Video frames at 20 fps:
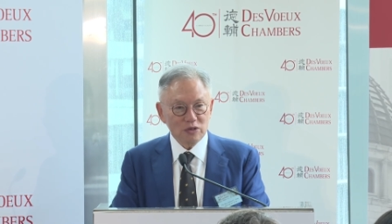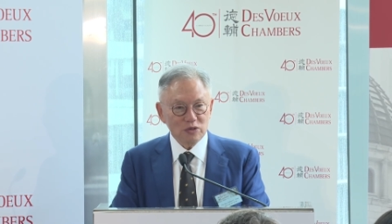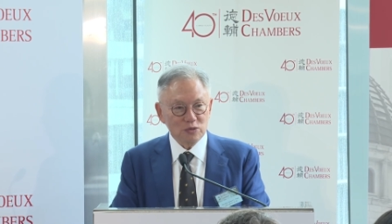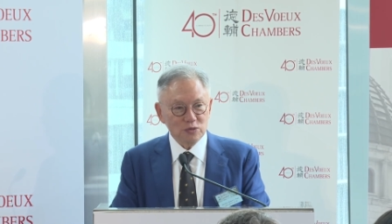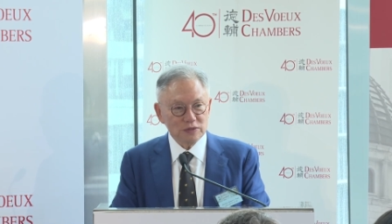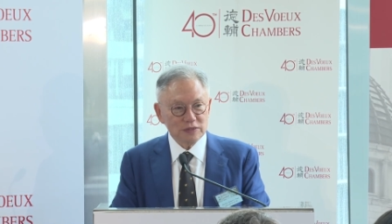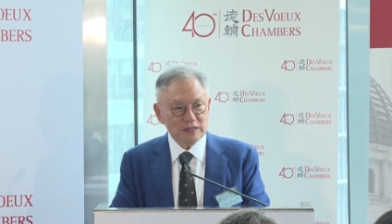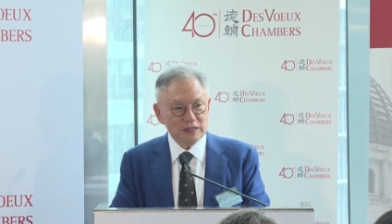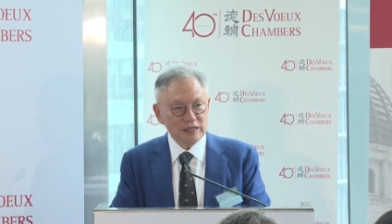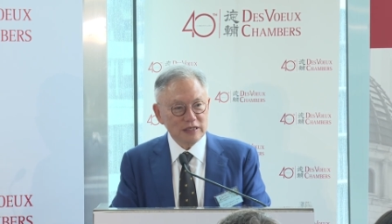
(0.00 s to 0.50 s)

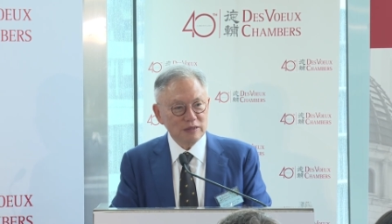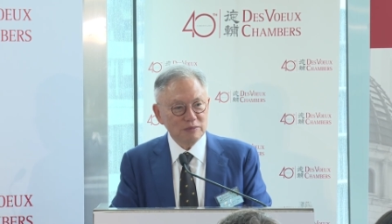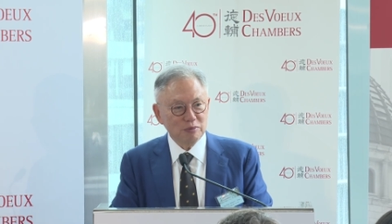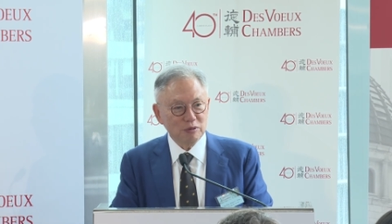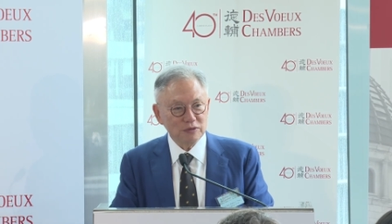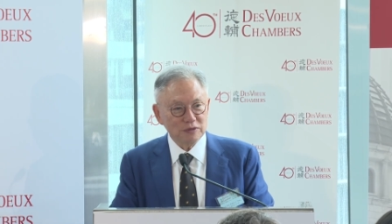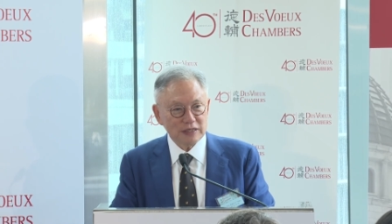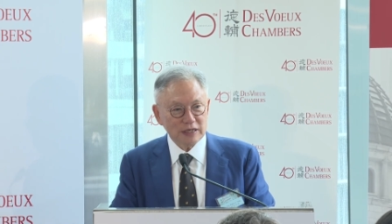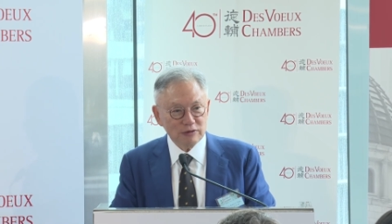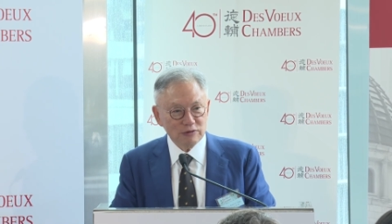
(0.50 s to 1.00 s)
to see the
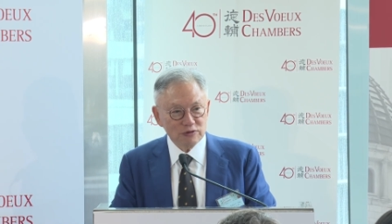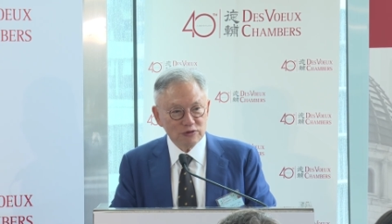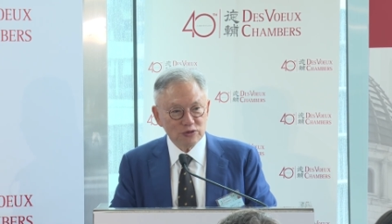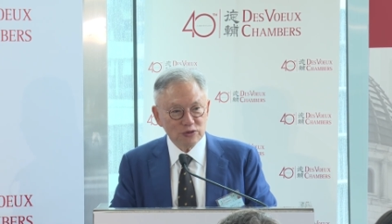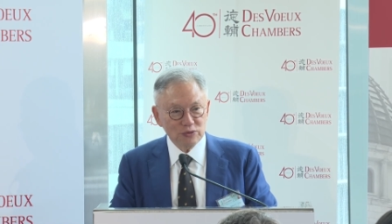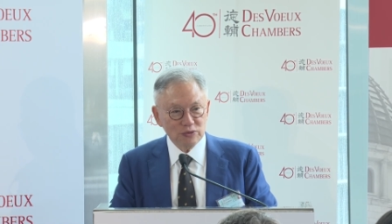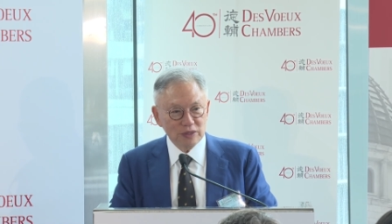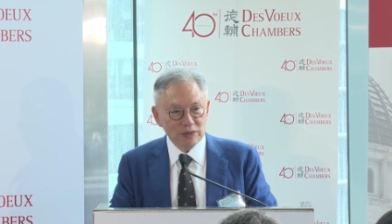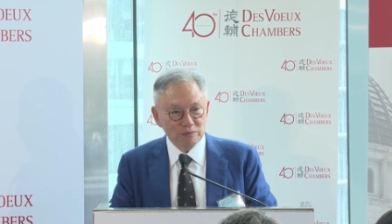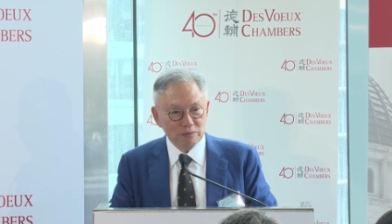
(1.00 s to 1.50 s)

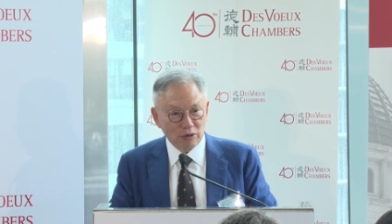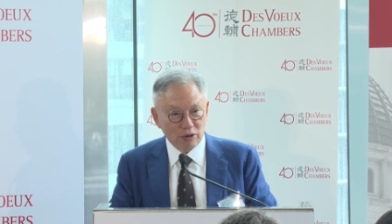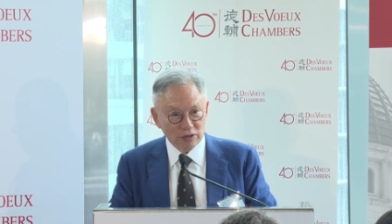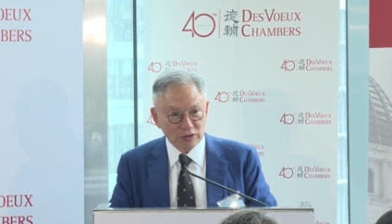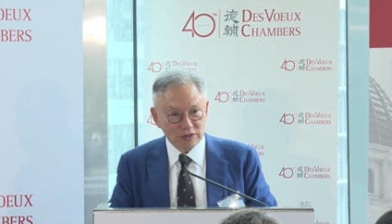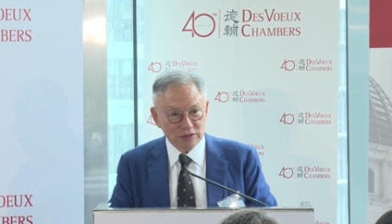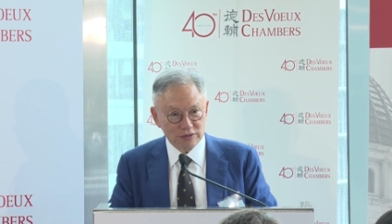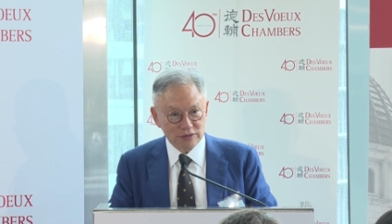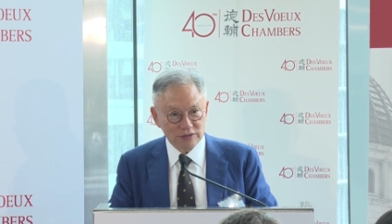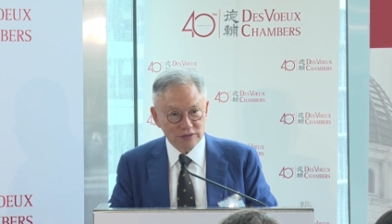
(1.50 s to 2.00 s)
potential
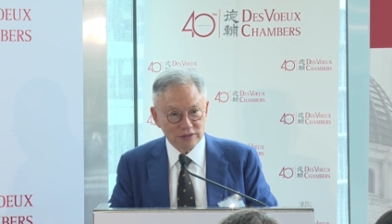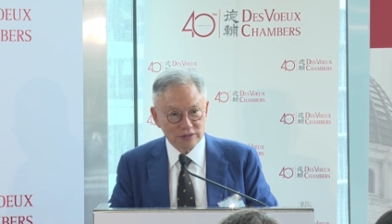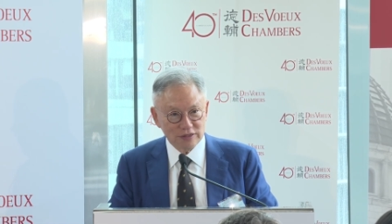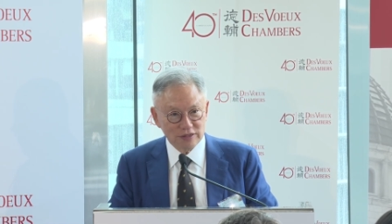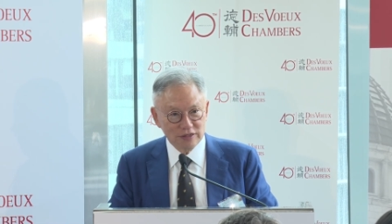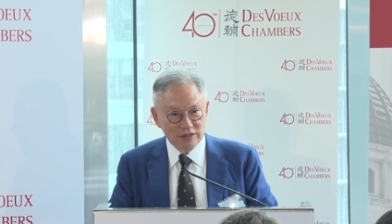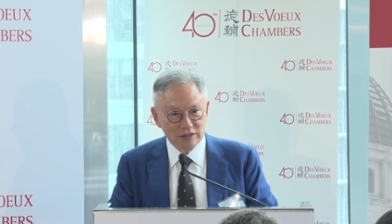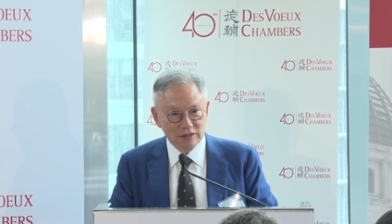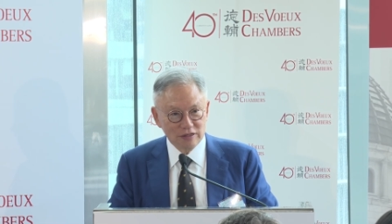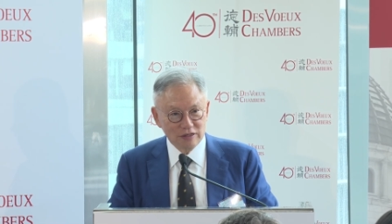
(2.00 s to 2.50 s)
importance
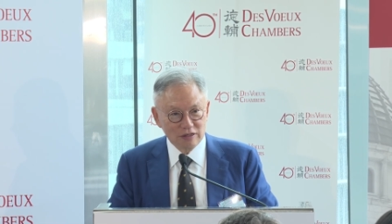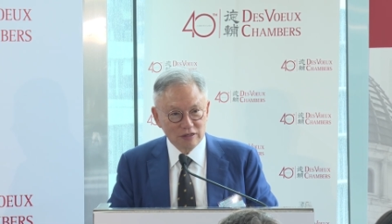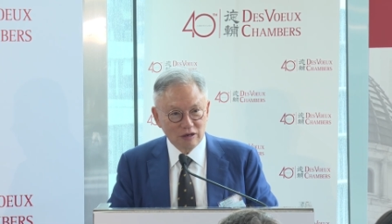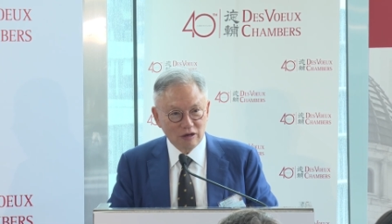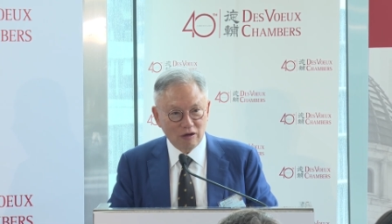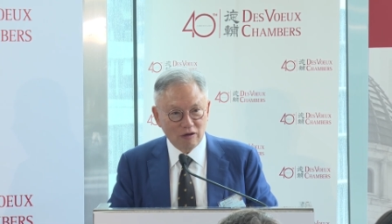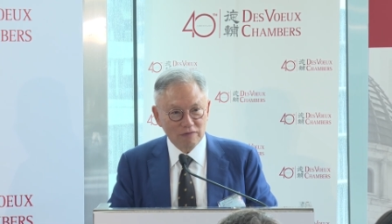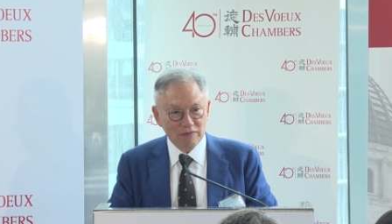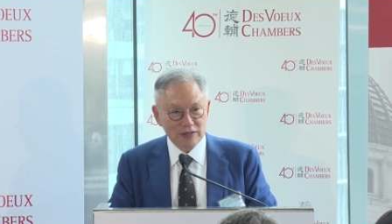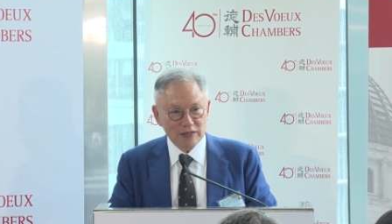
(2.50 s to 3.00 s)

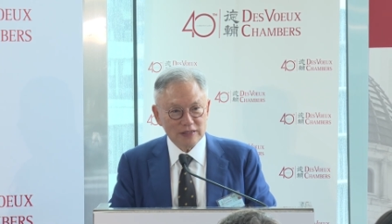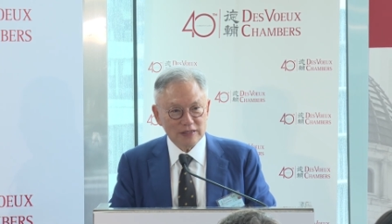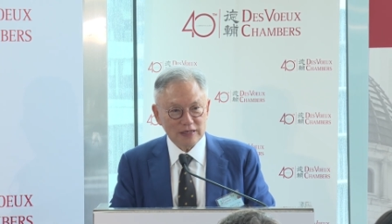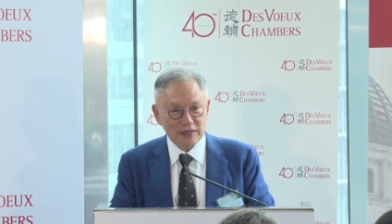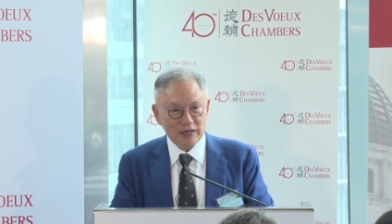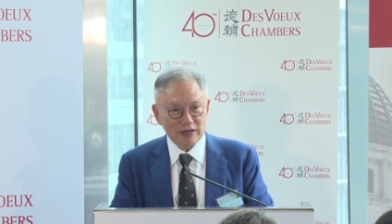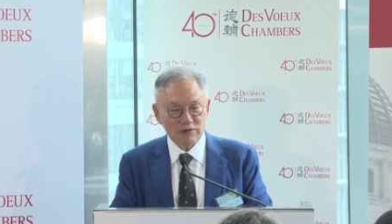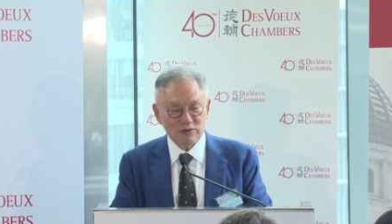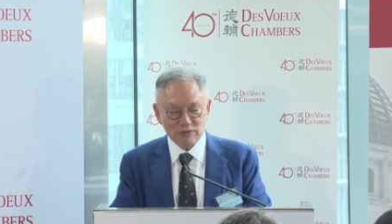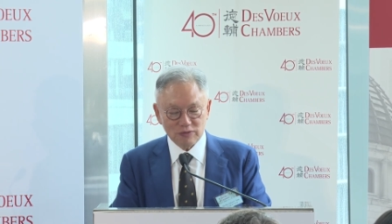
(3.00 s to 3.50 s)
of
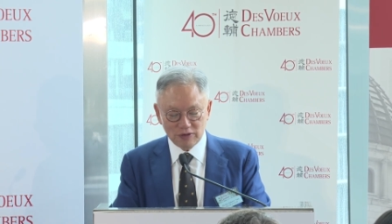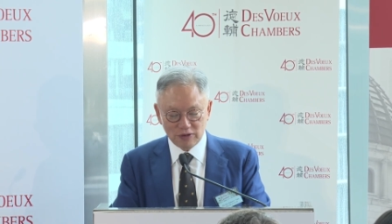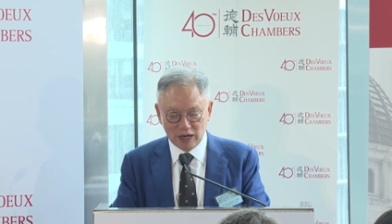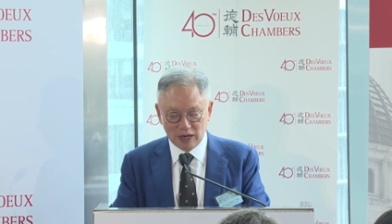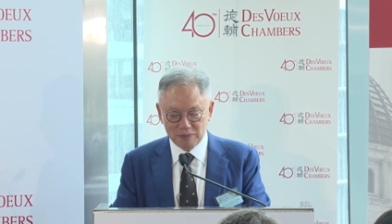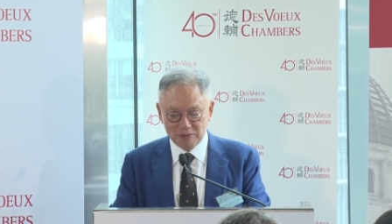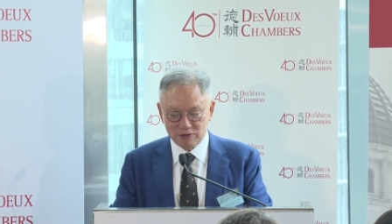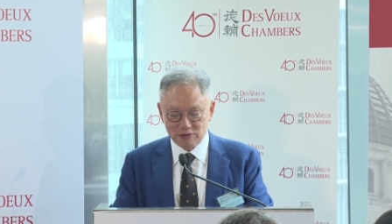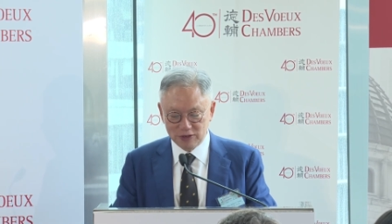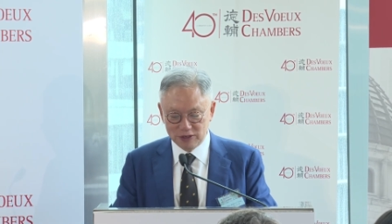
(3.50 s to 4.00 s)
international
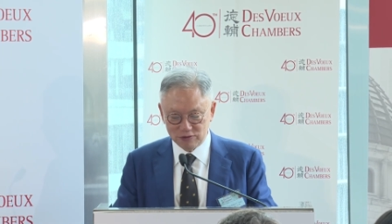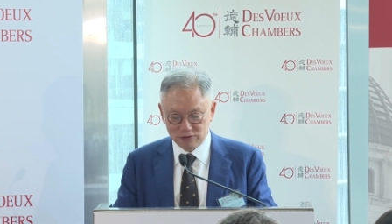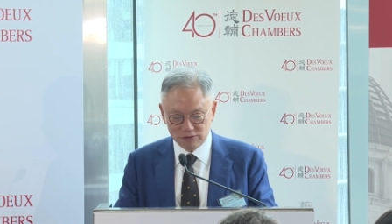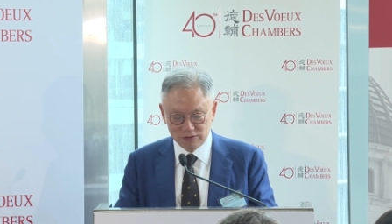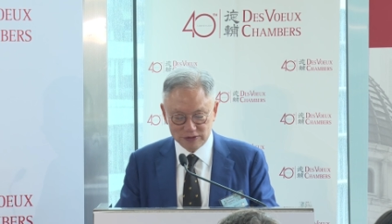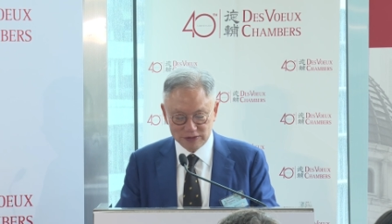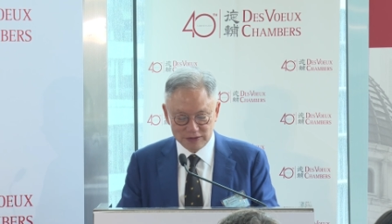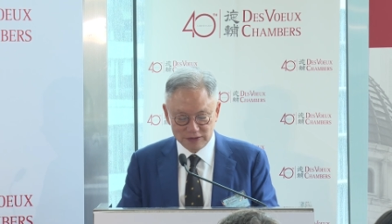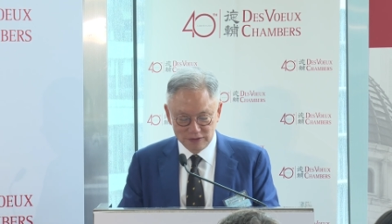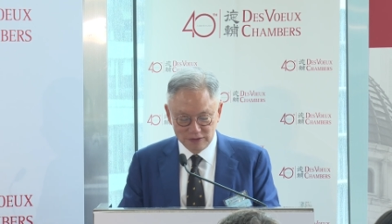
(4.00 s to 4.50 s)

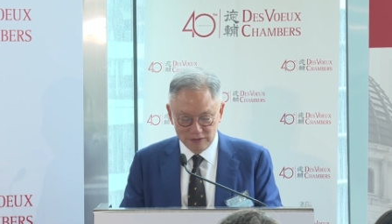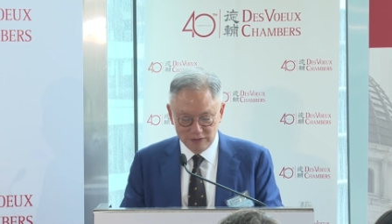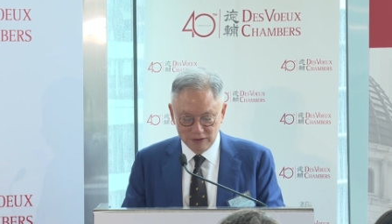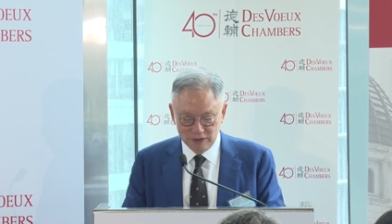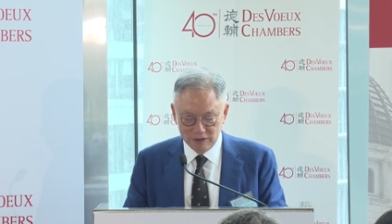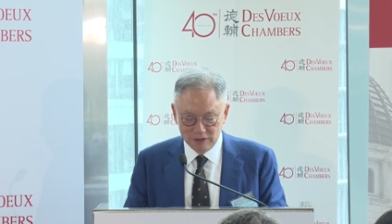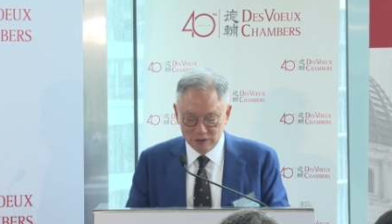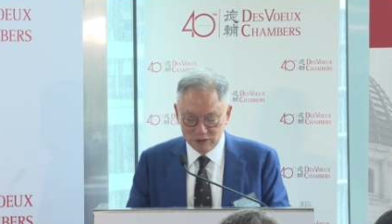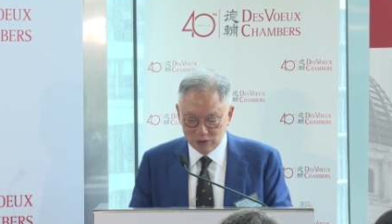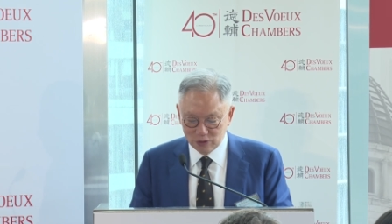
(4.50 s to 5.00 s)
arbitration
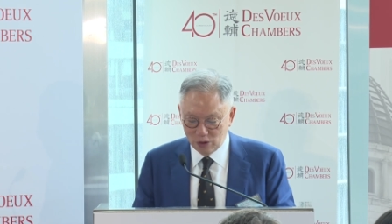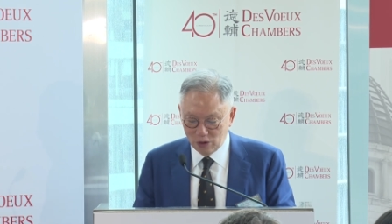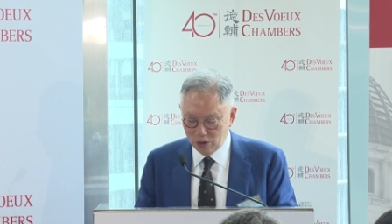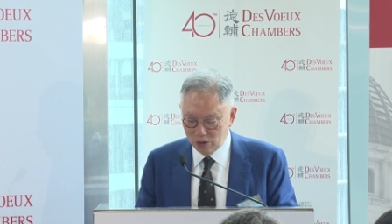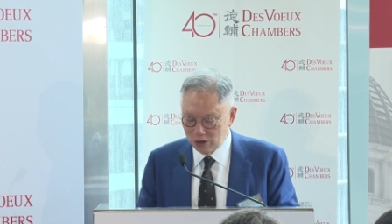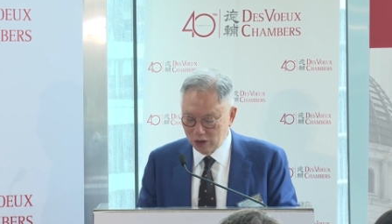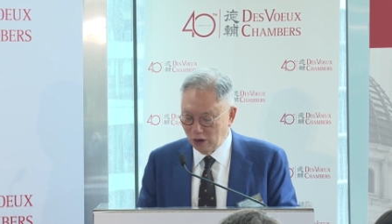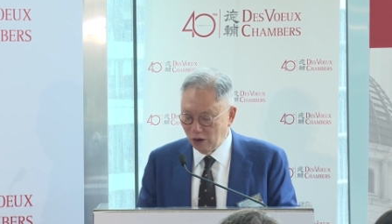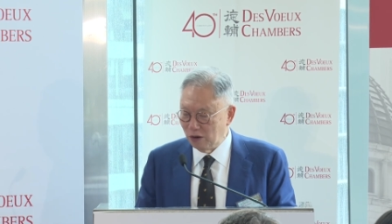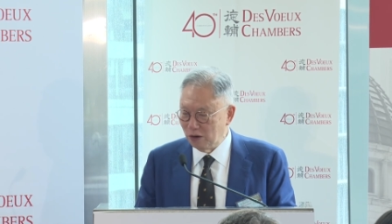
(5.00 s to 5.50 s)
to
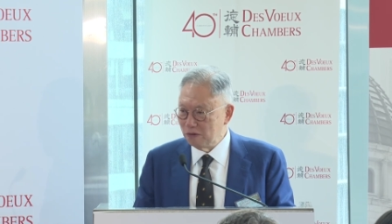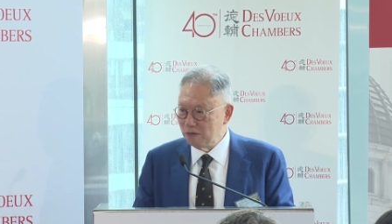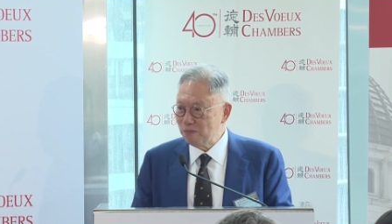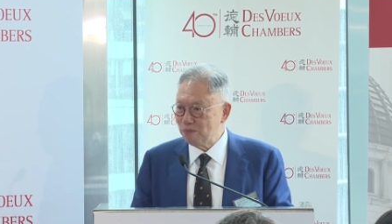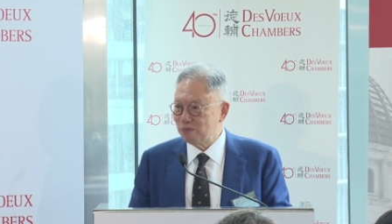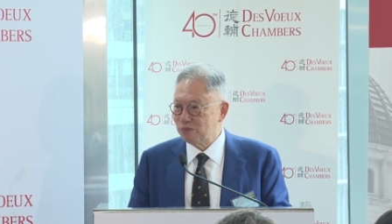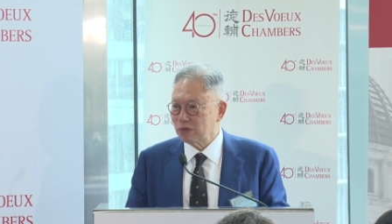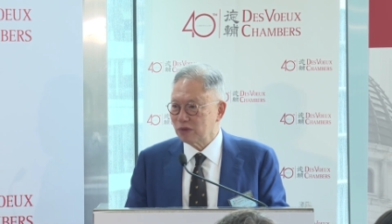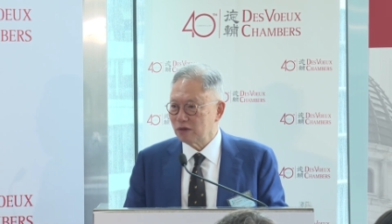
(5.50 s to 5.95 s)
Hong Kong